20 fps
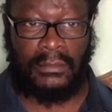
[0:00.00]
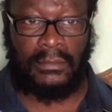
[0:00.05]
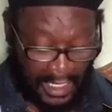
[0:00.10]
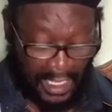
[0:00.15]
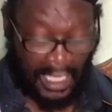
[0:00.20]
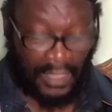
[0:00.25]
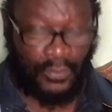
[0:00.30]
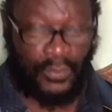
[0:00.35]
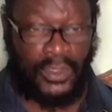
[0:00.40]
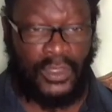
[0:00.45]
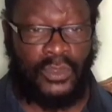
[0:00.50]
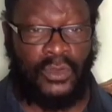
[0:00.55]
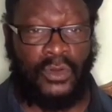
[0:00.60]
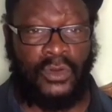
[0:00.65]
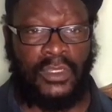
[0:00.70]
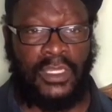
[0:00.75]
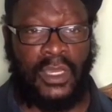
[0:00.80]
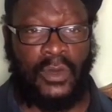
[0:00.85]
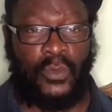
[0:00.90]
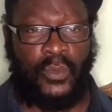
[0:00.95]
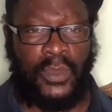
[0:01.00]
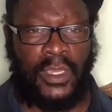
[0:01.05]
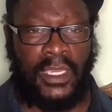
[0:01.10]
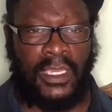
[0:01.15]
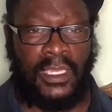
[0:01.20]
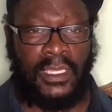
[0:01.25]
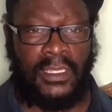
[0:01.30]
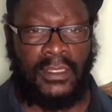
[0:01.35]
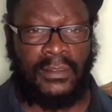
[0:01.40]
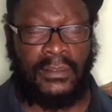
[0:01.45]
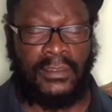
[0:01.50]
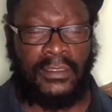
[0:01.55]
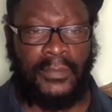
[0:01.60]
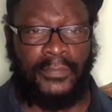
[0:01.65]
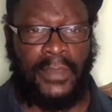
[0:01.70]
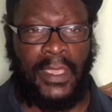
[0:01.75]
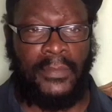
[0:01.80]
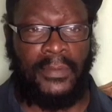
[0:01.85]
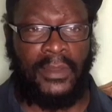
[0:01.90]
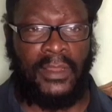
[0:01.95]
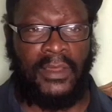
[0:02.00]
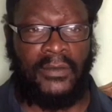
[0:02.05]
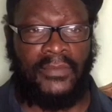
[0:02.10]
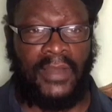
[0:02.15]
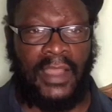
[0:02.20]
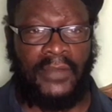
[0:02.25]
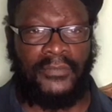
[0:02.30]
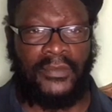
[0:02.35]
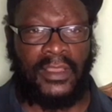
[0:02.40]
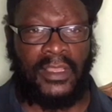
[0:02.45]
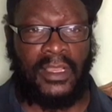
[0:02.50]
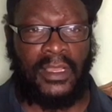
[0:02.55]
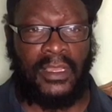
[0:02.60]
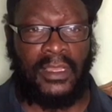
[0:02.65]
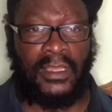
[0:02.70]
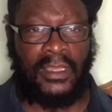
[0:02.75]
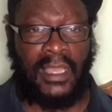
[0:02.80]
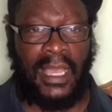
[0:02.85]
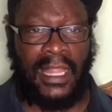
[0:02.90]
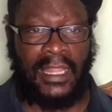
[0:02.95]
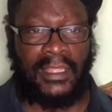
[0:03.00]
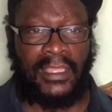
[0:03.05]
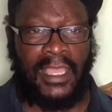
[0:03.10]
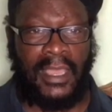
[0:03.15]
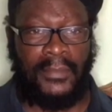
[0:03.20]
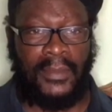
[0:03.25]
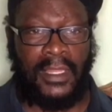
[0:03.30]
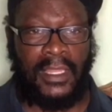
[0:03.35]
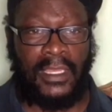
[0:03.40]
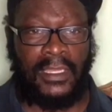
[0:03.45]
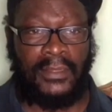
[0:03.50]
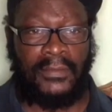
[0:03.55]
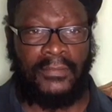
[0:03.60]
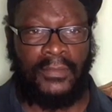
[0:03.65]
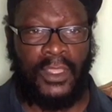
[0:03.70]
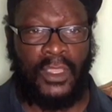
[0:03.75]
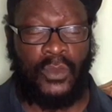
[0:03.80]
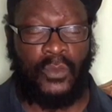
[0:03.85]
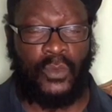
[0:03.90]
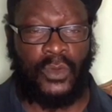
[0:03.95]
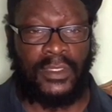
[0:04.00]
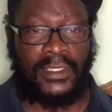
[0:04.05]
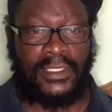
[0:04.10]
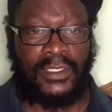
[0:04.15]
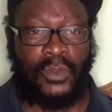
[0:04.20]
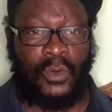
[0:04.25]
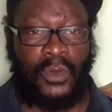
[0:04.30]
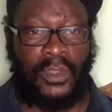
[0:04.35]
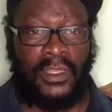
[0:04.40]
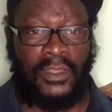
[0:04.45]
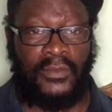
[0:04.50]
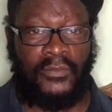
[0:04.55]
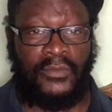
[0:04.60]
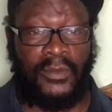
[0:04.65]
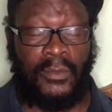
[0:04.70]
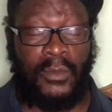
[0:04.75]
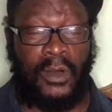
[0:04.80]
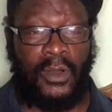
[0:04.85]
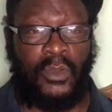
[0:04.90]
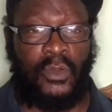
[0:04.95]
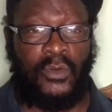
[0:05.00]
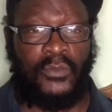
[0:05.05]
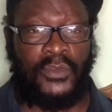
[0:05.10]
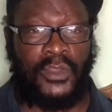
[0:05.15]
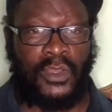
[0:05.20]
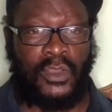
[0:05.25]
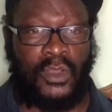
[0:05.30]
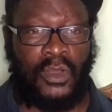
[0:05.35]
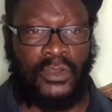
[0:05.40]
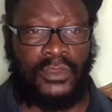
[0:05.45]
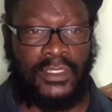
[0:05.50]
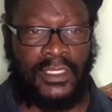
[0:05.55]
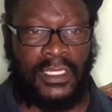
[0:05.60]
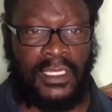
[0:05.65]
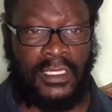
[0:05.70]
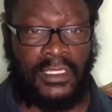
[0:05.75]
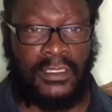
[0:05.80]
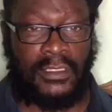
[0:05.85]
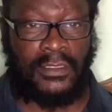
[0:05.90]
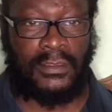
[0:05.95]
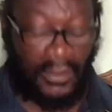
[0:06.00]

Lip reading: And we know that we, the people of Africa, Al-Kabalan, were stolen from all over the continent.